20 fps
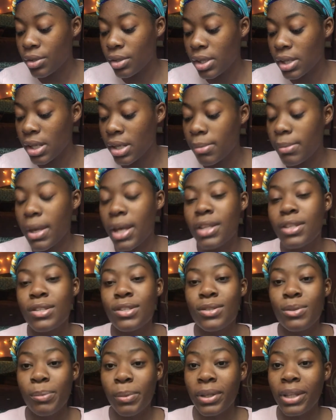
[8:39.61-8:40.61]
cream, and
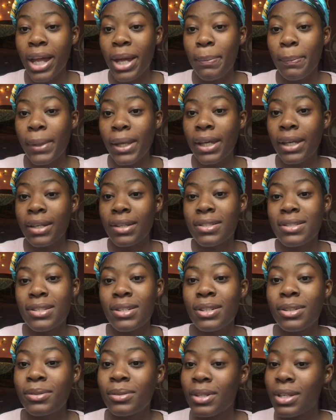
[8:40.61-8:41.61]
super light pink.
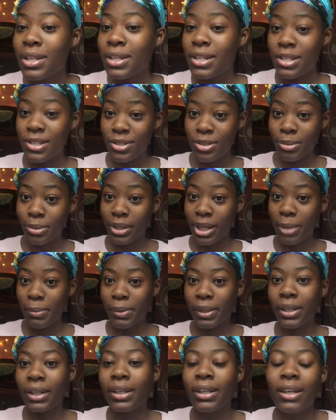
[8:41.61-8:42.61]
So, super light
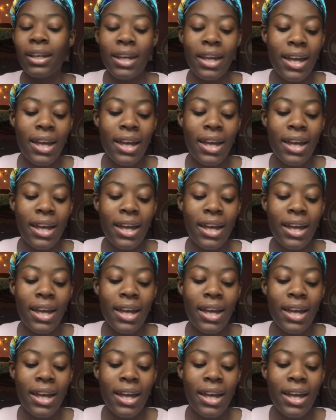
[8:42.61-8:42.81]
pink.